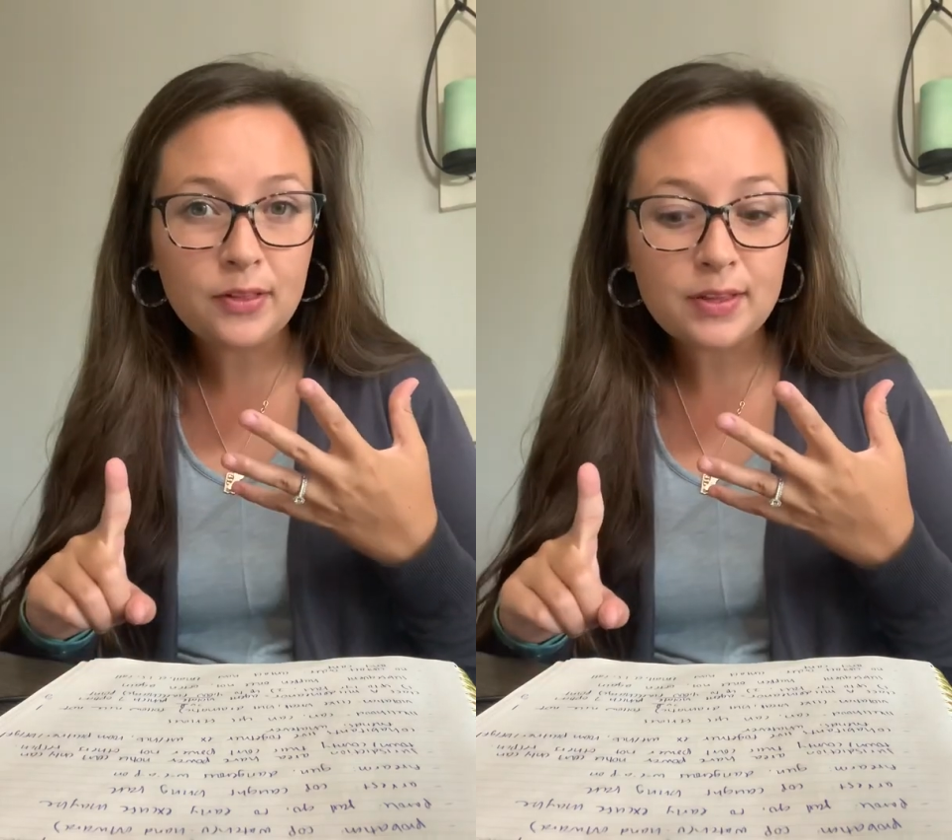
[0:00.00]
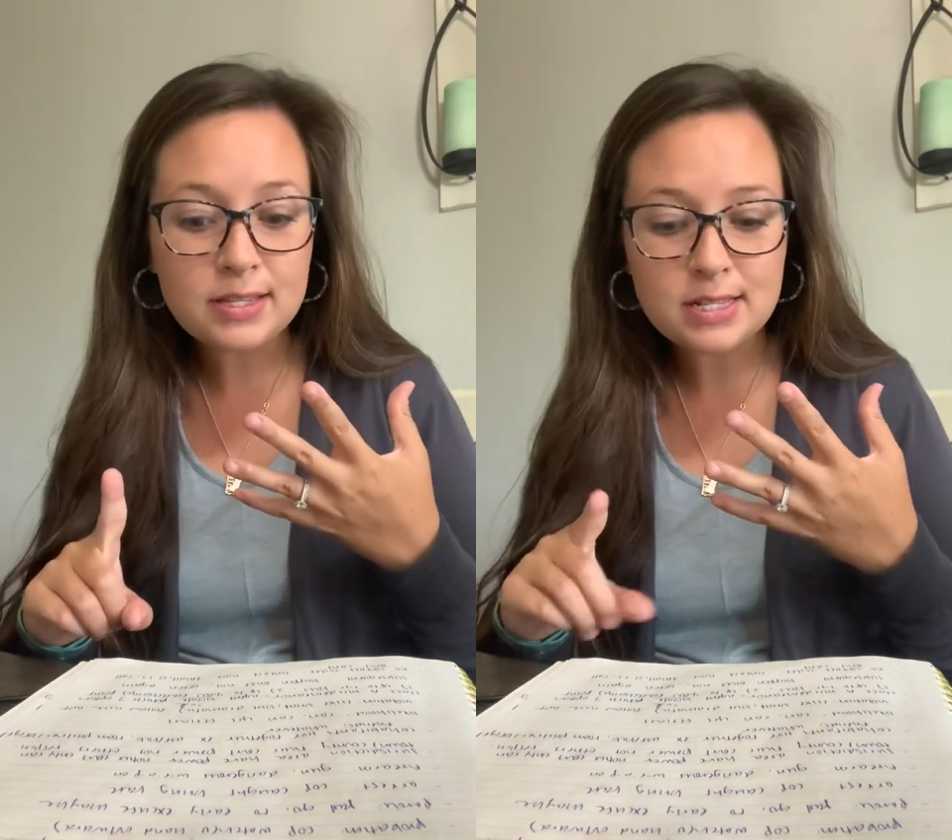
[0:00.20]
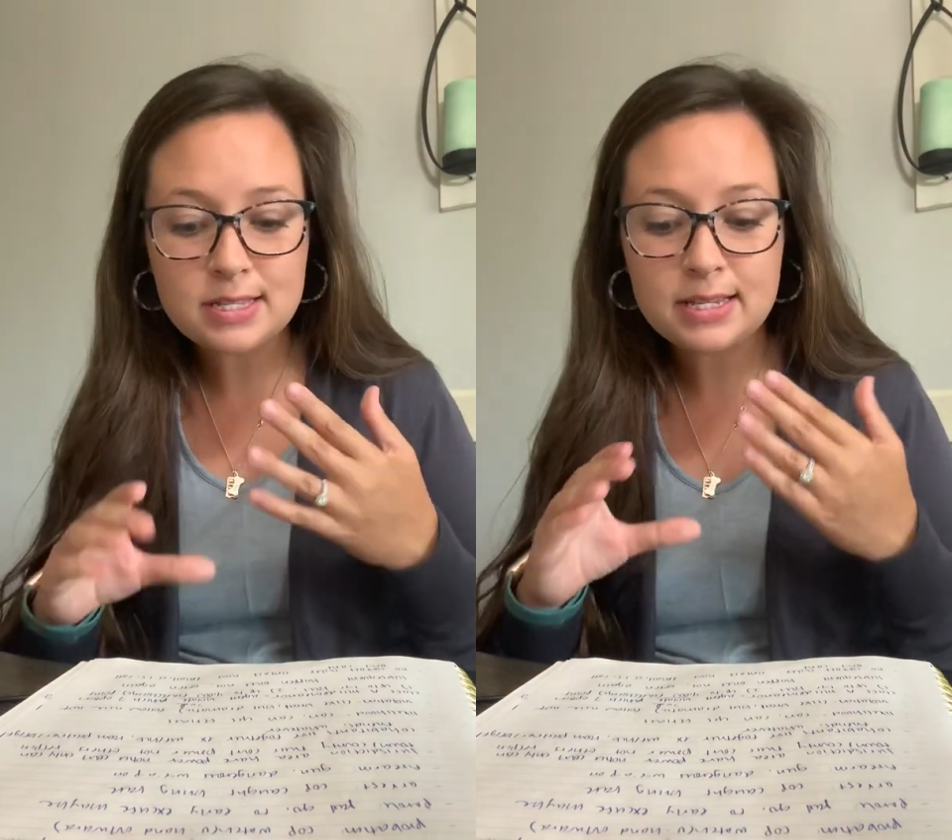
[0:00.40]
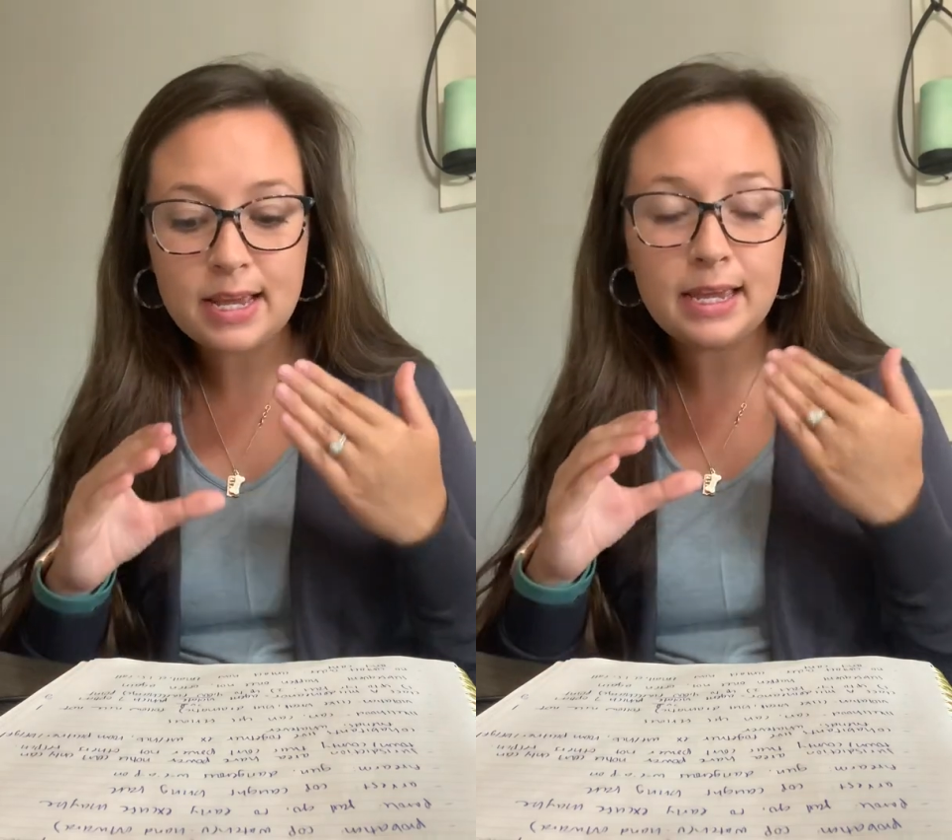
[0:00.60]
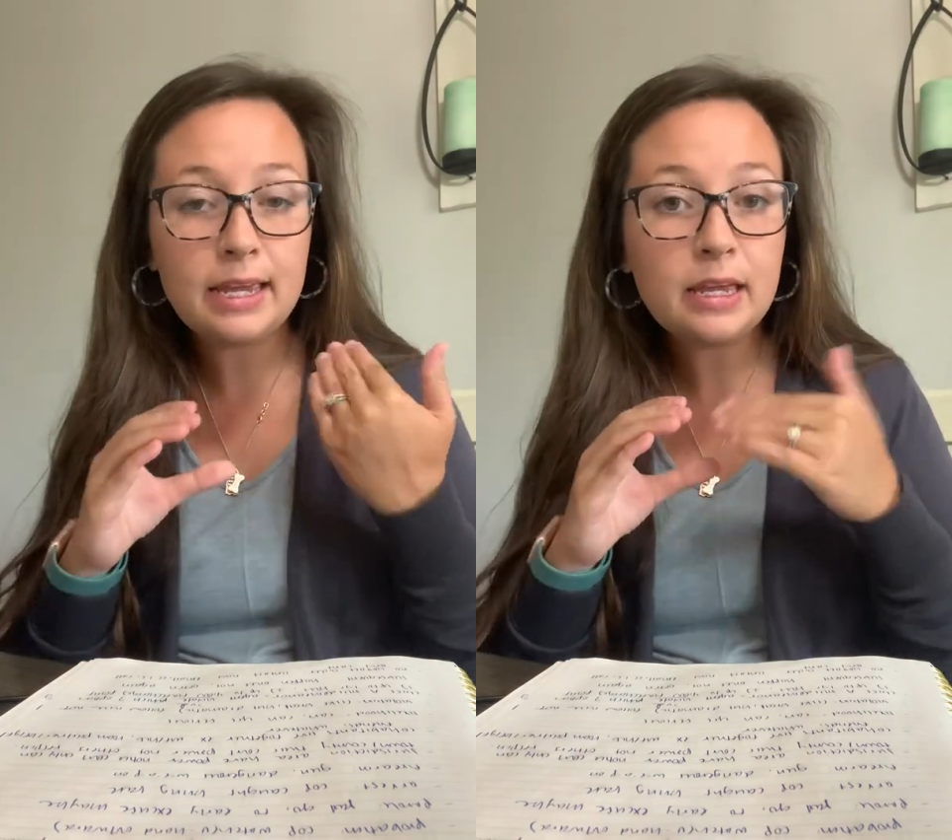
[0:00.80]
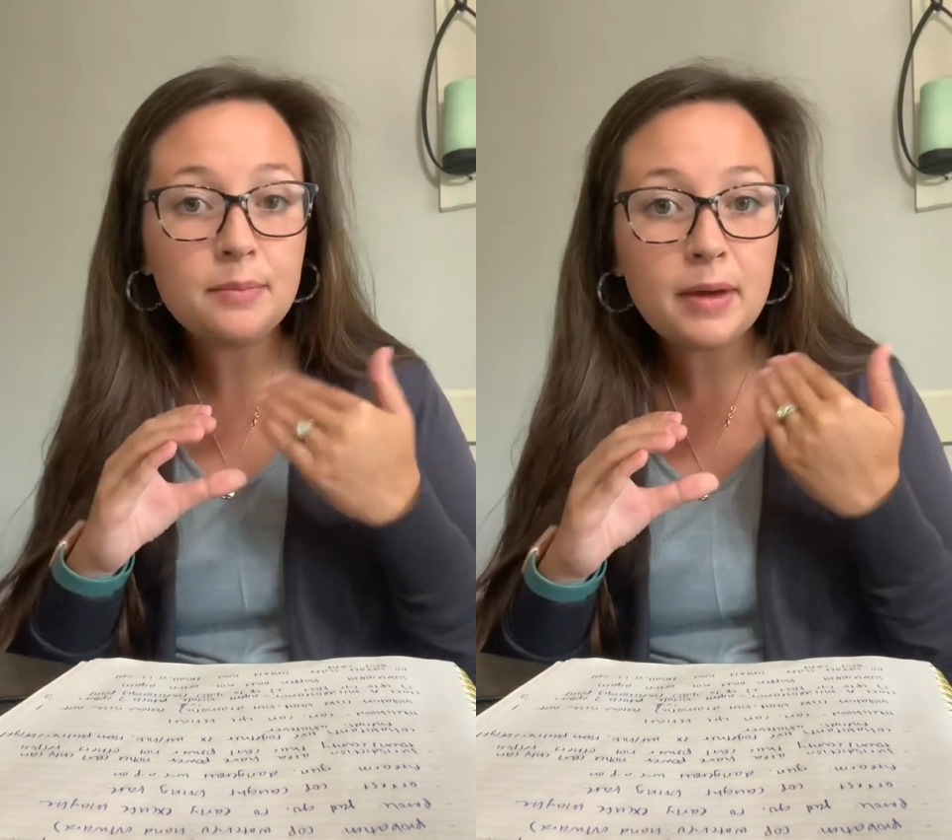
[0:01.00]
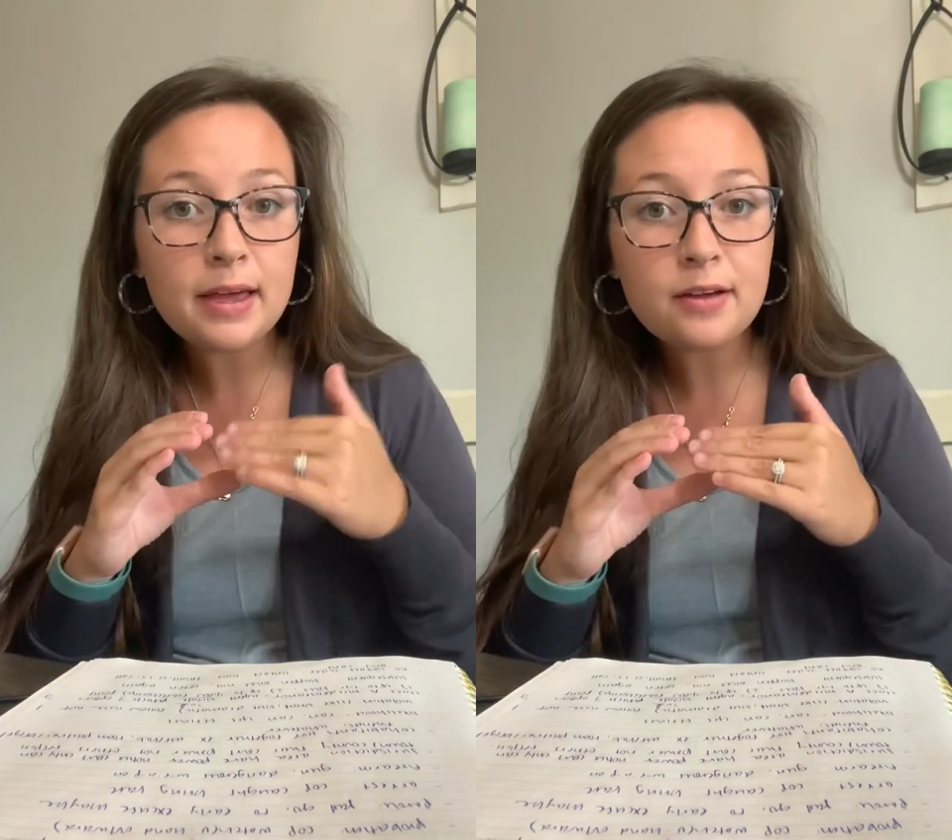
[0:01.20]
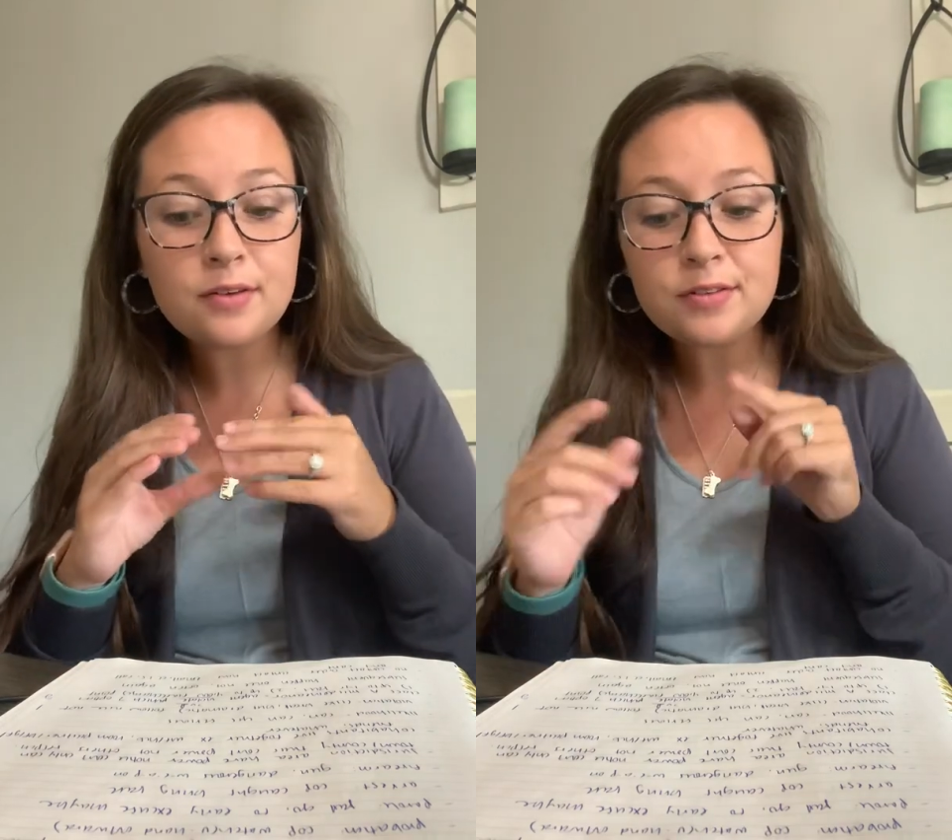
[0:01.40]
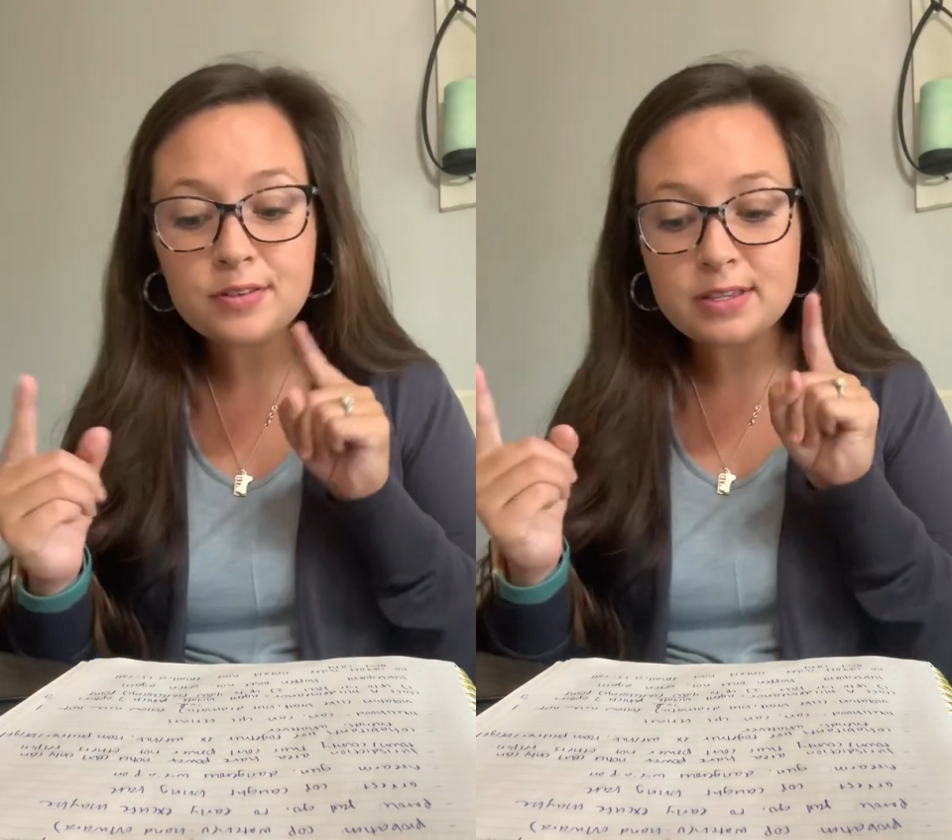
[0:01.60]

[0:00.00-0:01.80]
this and say emails,